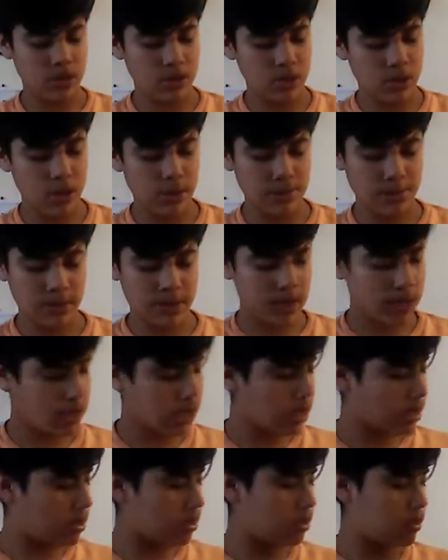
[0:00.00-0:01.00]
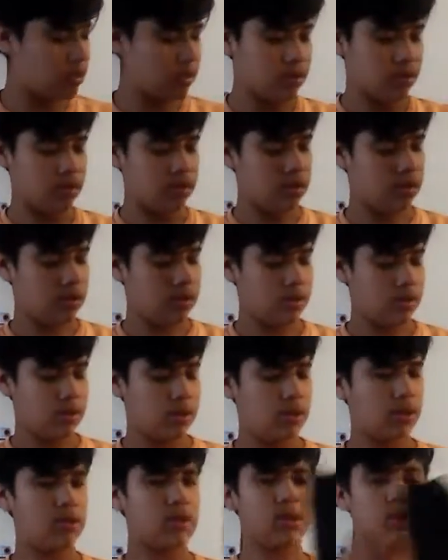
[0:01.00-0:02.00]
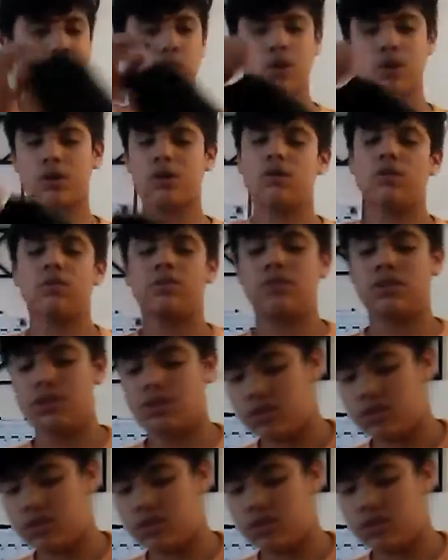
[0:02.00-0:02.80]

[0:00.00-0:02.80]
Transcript: the nub thing. Anything wrong? Oh,